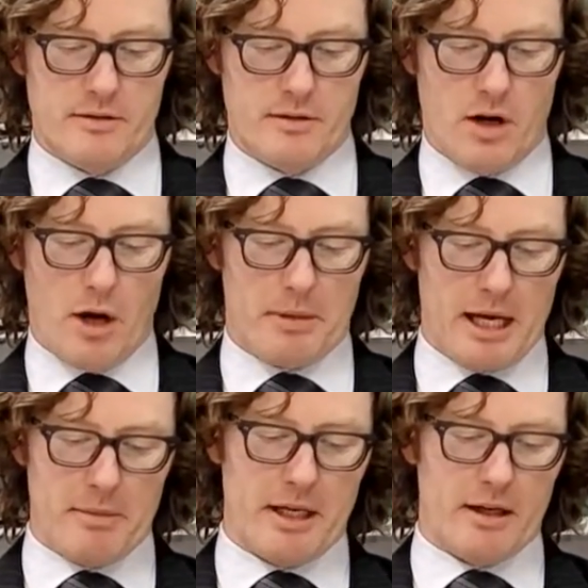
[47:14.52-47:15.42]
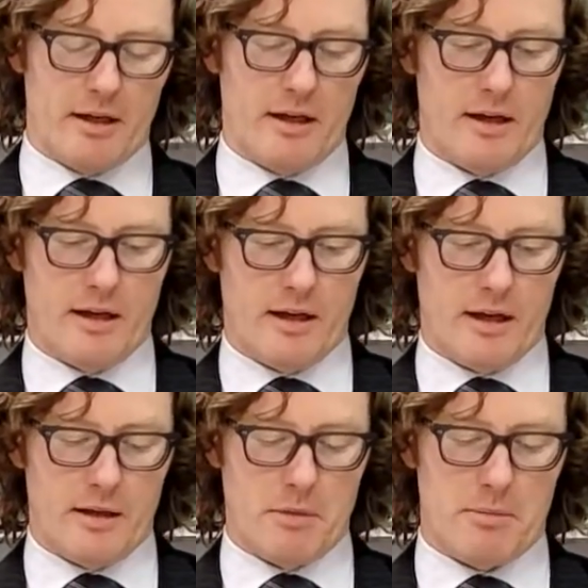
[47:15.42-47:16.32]
I'm coming
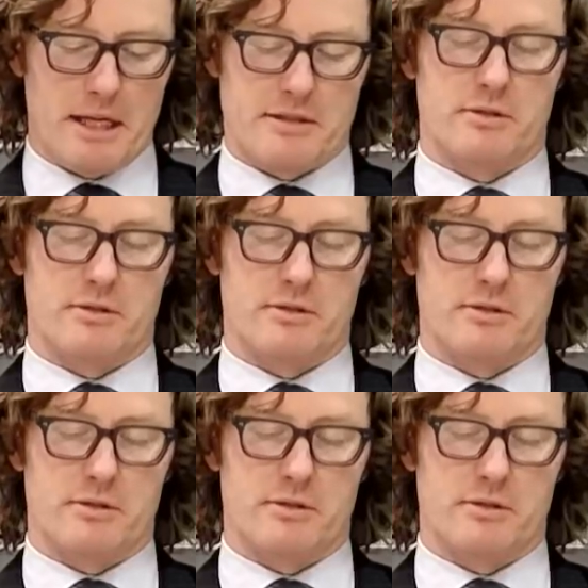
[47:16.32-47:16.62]
in my practical